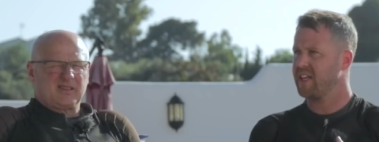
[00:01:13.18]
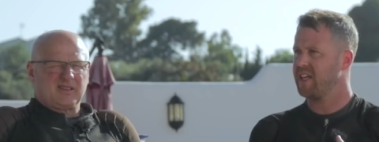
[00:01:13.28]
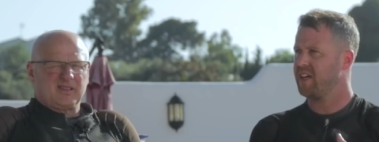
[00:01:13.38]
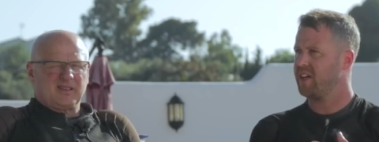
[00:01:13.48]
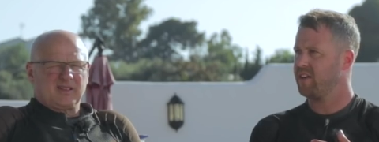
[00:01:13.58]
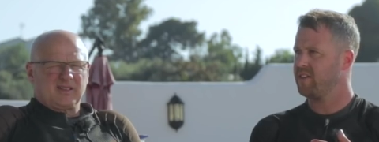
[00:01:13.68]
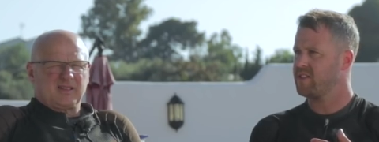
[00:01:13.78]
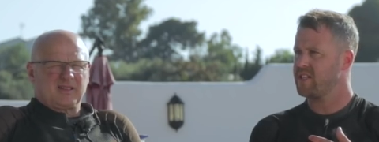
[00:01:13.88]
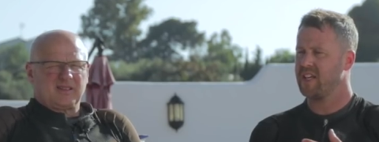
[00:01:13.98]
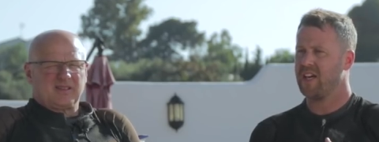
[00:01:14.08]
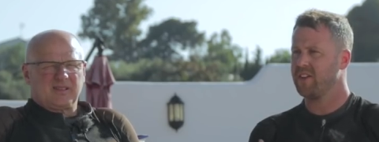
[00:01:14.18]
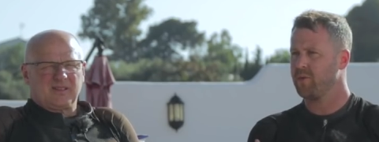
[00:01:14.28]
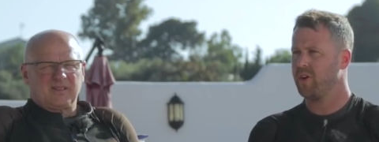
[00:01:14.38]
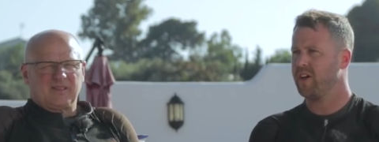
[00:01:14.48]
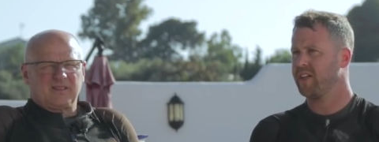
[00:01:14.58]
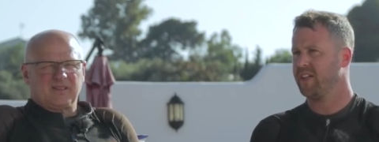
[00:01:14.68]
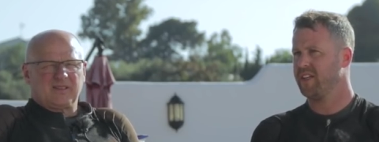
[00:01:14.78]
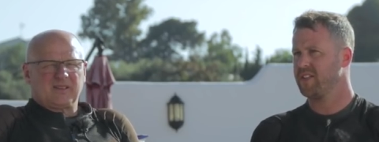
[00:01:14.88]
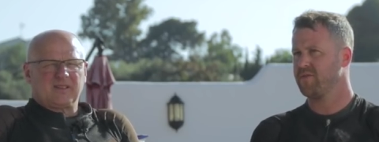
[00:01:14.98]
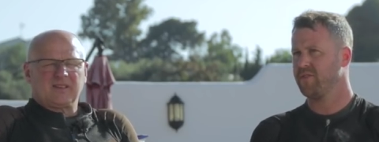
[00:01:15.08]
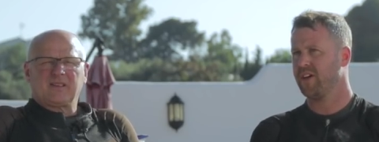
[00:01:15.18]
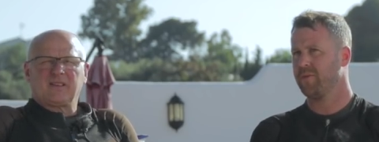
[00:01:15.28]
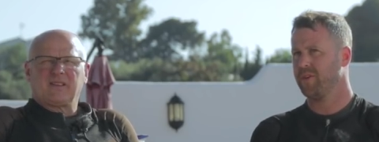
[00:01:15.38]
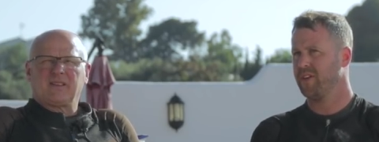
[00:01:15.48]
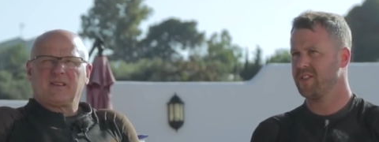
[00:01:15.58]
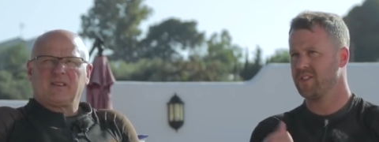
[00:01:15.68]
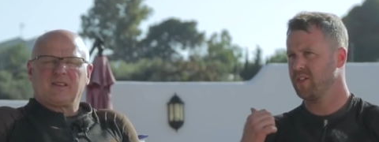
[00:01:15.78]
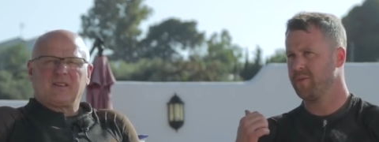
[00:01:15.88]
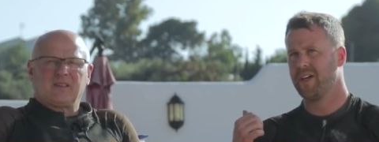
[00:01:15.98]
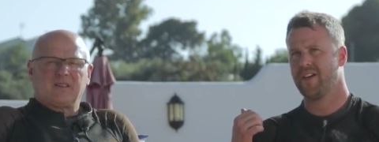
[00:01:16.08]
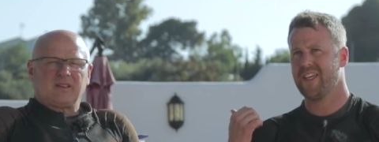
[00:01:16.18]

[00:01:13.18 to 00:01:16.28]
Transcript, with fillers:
Speaker 1: the gear and see how they're working in this environment is to come out